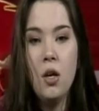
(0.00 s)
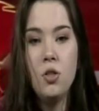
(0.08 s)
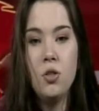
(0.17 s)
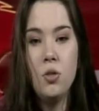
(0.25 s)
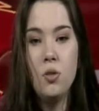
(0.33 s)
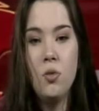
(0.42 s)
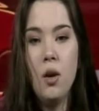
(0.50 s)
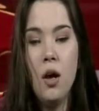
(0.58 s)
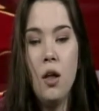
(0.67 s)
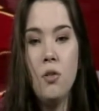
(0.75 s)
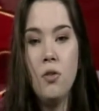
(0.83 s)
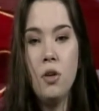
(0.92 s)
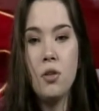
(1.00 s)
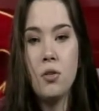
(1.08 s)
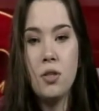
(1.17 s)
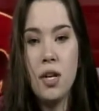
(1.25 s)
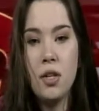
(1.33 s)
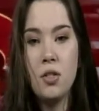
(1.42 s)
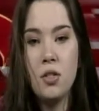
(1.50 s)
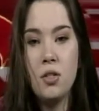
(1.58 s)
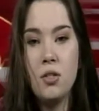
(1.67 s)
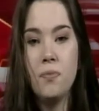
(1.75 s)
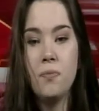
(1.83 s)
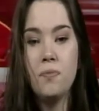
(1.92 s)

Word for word: to other intersection